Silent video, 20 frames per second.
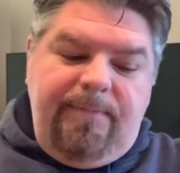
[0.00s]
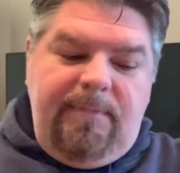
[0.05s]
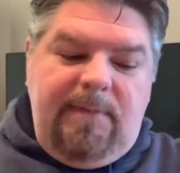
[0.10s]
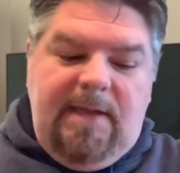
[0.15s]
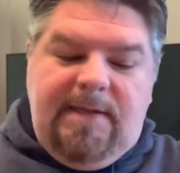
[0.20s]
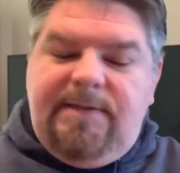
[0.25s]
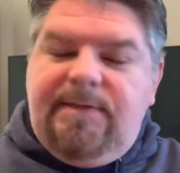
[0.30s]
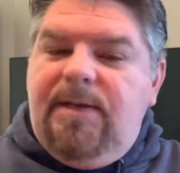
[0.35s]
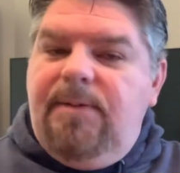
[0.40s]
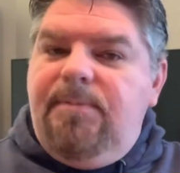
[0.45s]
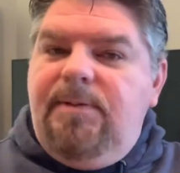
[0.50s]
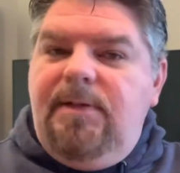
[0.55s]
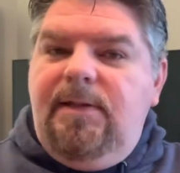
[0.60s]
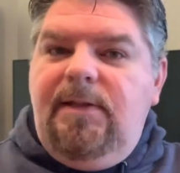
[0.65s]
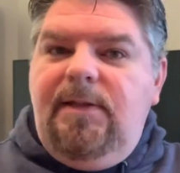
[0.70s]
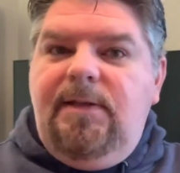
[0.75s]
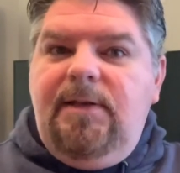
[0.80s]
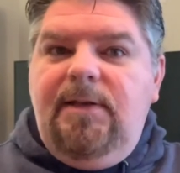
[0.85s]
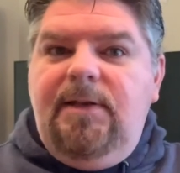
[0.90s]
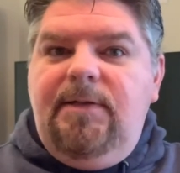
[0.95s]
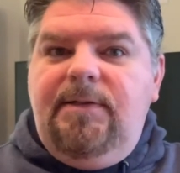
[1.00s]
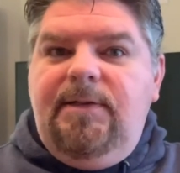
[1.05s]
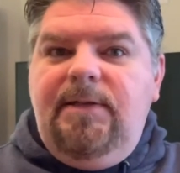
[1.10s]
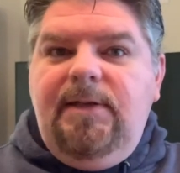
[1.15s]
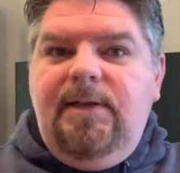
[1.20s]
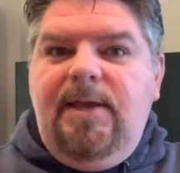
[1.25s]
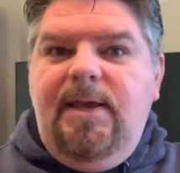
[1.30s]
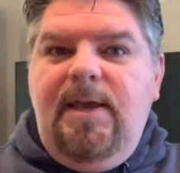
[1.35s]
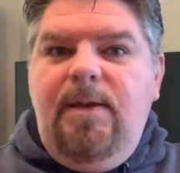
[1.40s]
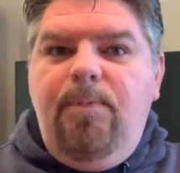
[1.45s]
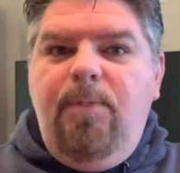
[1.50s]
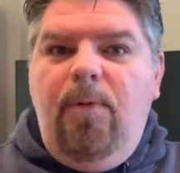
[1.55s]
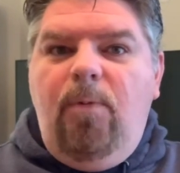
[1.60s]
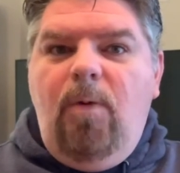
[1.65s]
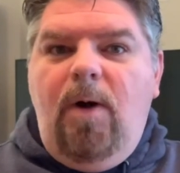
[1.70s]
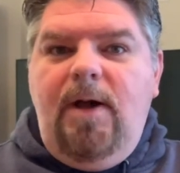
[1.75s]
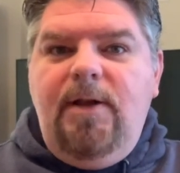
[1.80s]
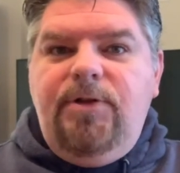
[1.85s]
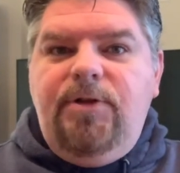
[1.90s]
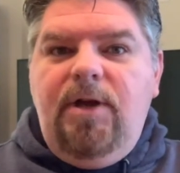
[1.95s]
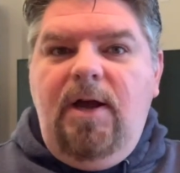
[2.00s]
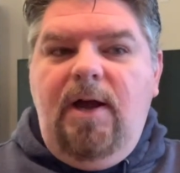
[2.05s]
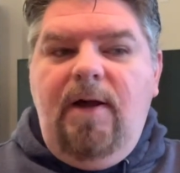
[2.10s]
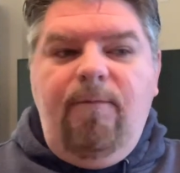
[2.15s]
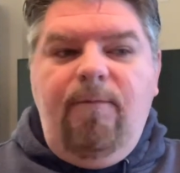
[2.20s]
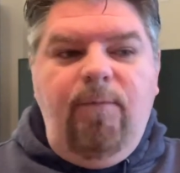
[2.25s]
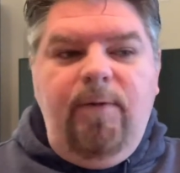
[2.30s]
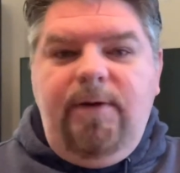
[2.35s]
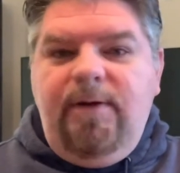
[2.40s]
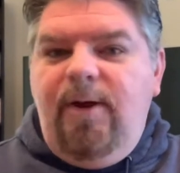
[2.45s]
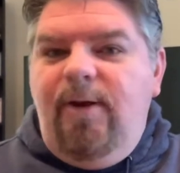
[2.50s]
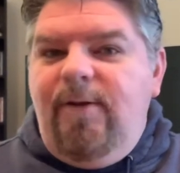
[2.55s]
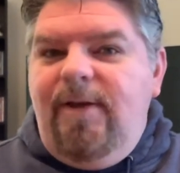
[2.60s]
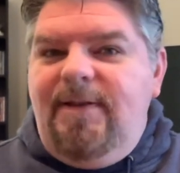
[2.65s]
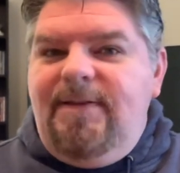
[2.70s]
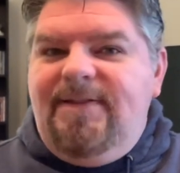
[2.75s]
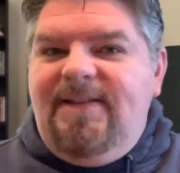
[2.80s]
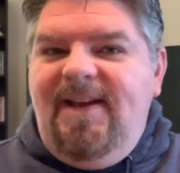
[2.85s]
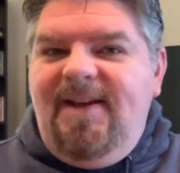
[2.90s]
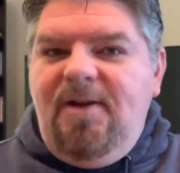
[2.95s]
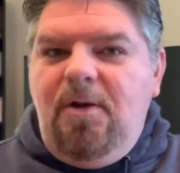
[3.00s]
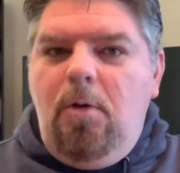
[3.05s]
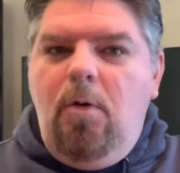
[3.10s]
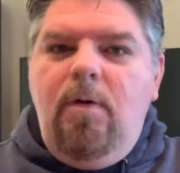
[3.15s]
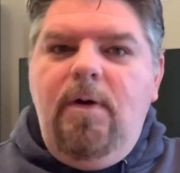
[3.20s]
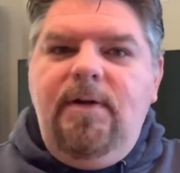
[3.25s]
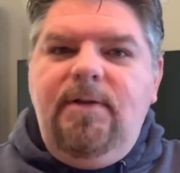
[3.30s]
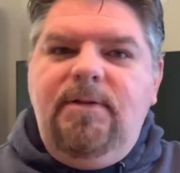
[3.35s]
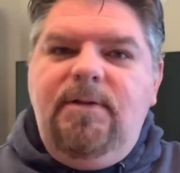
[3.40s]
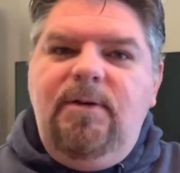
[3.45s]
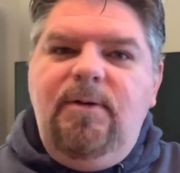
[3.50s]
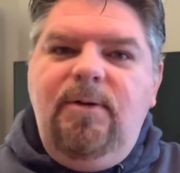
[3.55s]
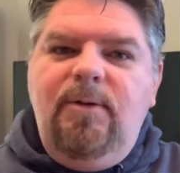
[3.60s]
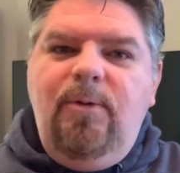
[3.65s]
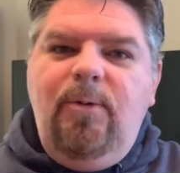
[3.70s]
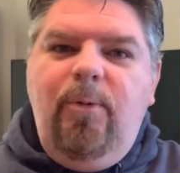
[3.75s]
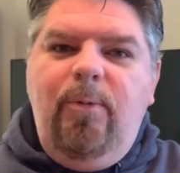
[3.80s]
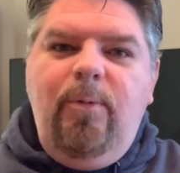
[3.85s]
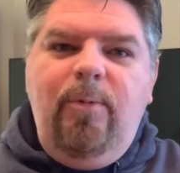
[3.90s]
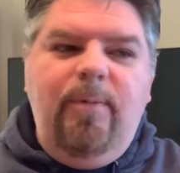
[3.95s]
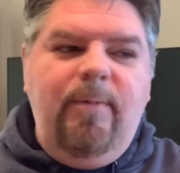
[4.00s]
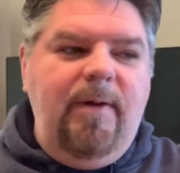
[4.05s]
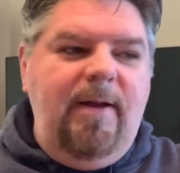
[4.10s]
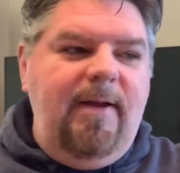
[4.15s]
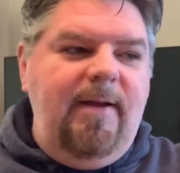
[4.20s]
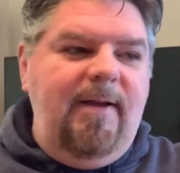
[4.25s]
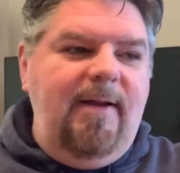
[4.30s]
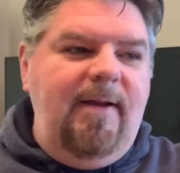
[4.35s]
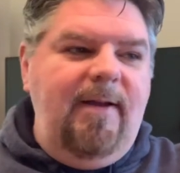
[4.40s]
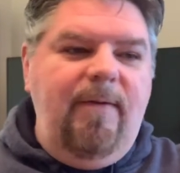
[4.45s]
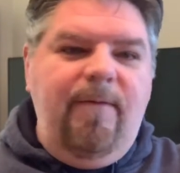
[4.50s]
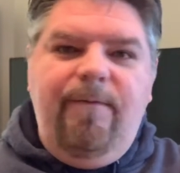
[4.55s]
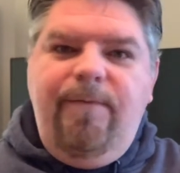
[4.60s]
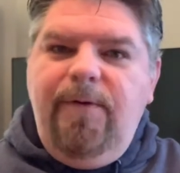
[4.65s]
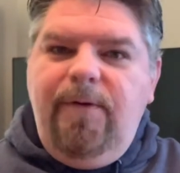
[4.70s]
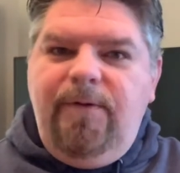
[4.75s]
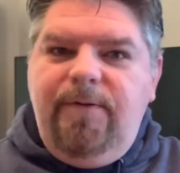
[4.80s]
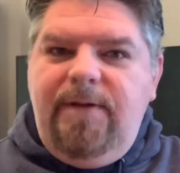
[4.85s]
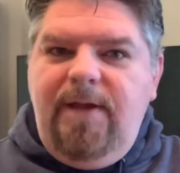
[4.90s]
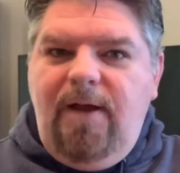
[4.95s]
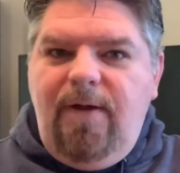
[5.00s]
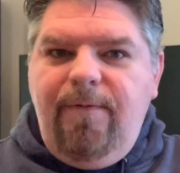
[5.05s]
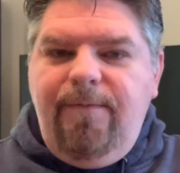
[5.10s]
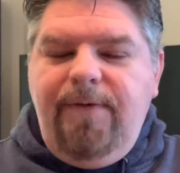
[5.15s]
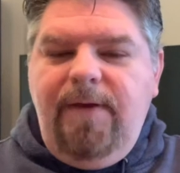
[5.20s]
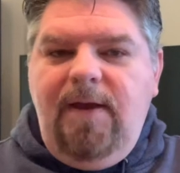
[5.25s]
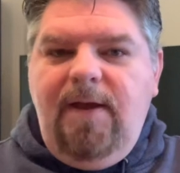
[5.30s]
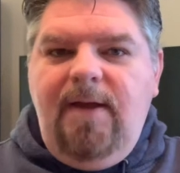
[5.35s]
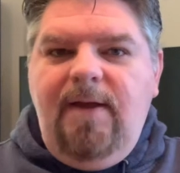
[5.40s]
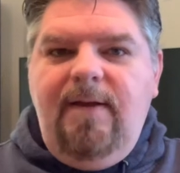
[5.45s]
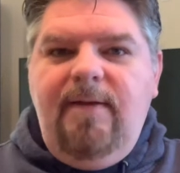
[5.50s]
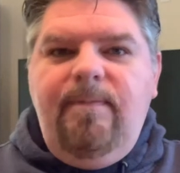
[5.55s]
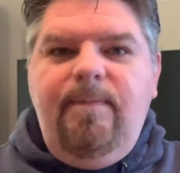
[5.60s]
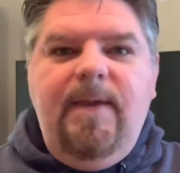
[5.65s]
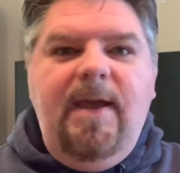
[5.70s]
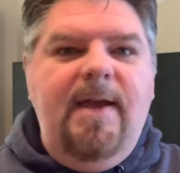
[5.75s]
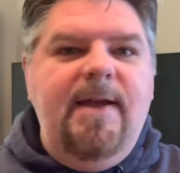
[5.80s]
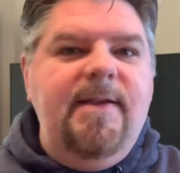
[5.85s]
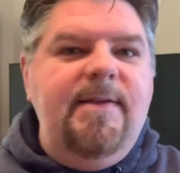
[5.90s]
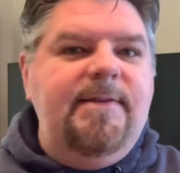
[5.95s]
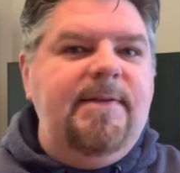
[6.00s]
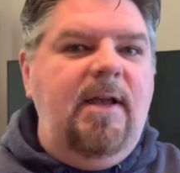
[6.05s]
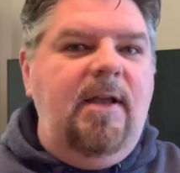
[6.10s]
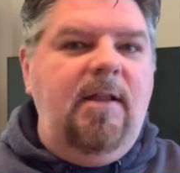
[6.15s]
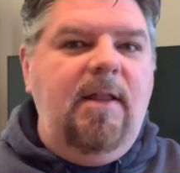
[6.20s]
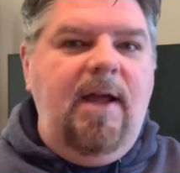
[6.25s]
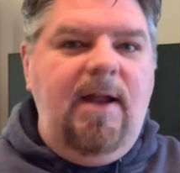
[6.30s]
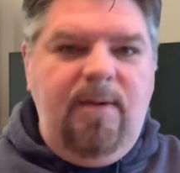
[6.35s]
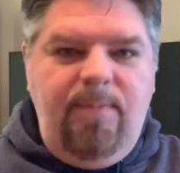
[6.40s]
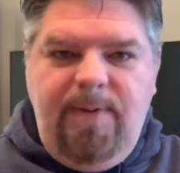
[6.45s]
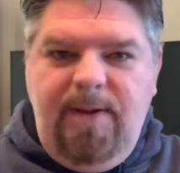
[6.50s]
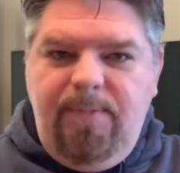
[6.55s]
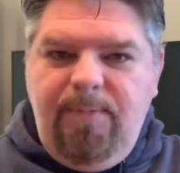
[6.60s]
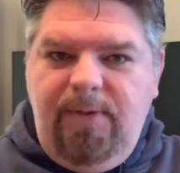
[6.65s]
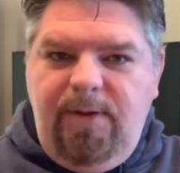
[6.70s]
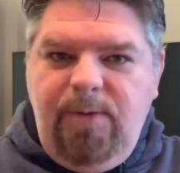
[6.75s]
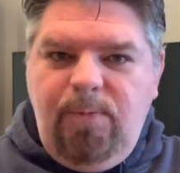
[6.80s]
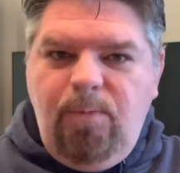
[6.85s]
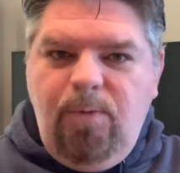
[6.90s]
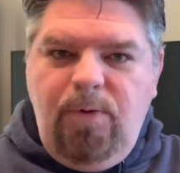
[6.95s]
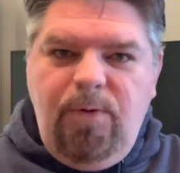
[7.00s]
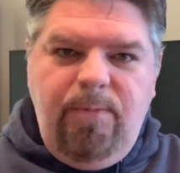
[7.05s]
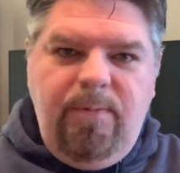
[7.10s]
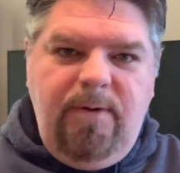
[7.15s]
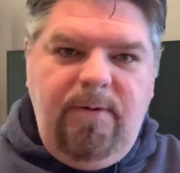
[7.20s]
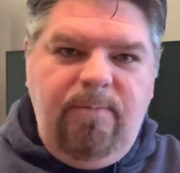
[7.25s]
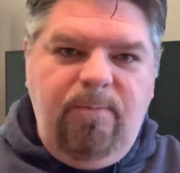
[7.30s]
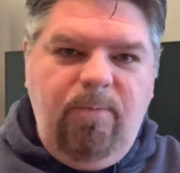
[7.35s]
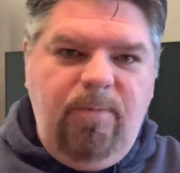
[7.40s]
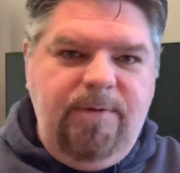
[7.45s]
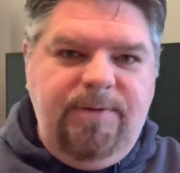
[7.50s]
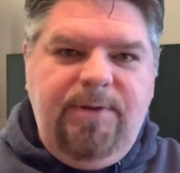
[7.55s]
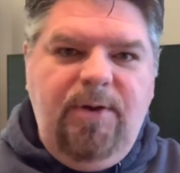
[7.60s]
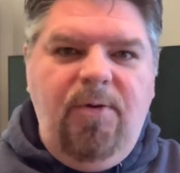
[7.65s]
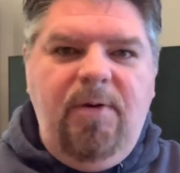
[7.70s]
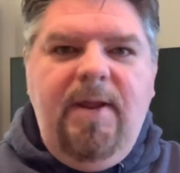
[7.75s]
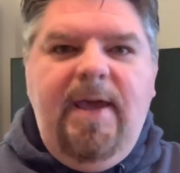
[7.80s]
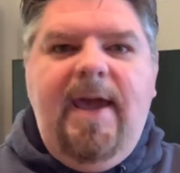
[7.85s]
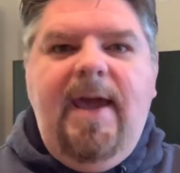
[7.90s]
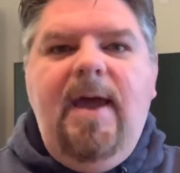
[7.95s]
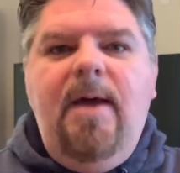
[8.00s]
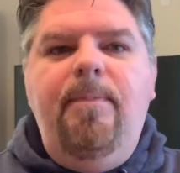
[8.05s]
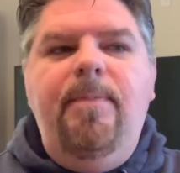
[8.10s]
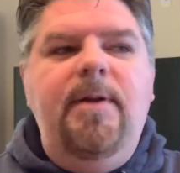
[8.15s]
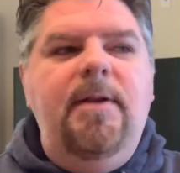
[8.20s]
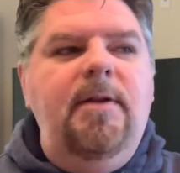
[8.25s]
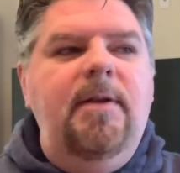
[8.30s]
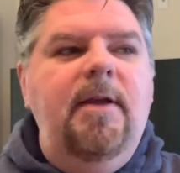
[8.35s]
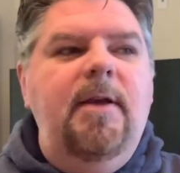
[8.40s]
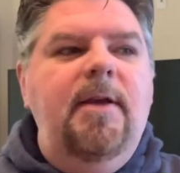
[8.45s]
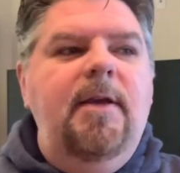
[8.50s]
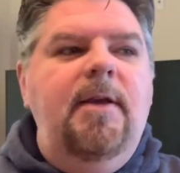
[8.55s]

that's something to, to keep a watch of. We know he's not going to uh, Philadelphia, as a lot of people had rumored was going to happen.